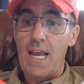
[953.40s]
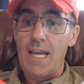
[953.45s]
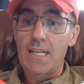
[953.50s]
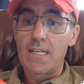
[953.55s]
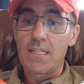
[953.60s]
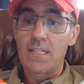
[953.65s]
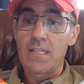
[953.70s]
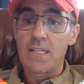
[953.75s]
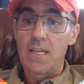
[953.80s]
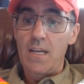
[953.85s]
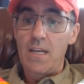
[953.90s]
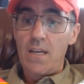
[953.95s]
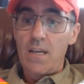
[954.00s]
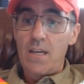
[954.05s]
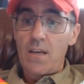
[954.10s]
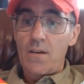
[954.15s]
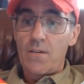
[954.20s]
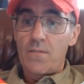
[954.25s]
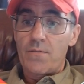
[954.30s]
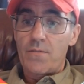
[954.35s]

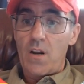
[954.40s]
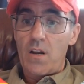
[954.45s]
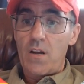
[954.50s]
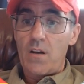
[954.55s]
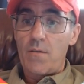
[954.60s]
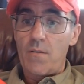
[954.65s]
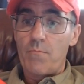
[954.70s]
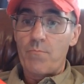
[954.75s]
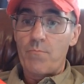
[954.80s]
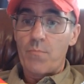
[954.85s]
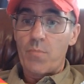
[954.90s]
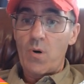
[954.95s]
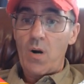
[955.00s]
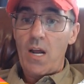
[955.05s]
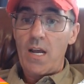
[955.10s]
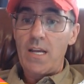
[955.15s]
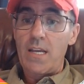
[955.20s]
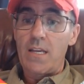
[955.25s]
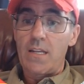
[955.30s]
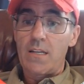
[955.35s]
overnight
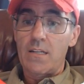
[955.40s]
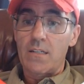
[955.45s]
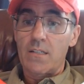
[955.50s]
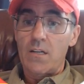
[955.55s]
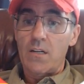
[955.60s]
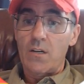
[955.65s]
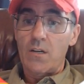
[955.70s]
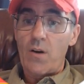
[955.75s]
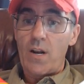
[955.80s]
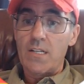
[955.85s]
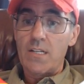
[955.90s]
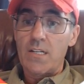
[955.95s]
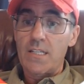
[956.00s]
from Brian.